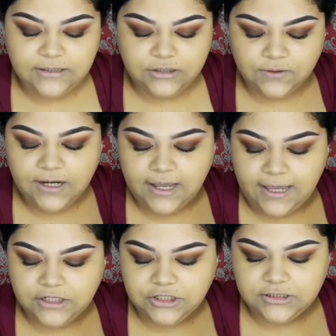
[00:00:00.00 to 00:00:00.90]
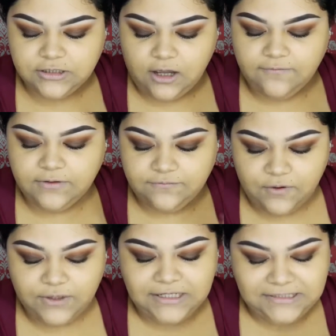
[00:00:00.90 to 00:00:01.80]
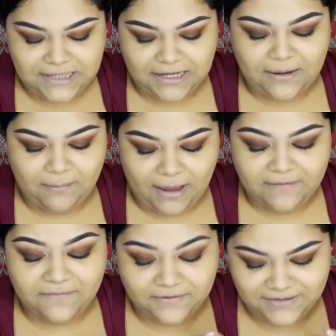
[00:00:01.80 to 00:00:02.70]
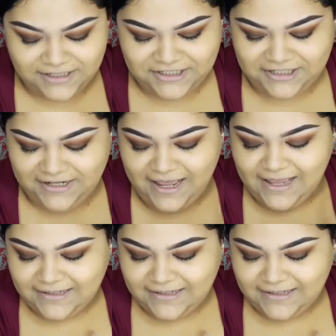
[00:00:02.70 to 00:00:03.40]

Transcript: Sonia Kashuk Soft Focus Satin Matte Foundation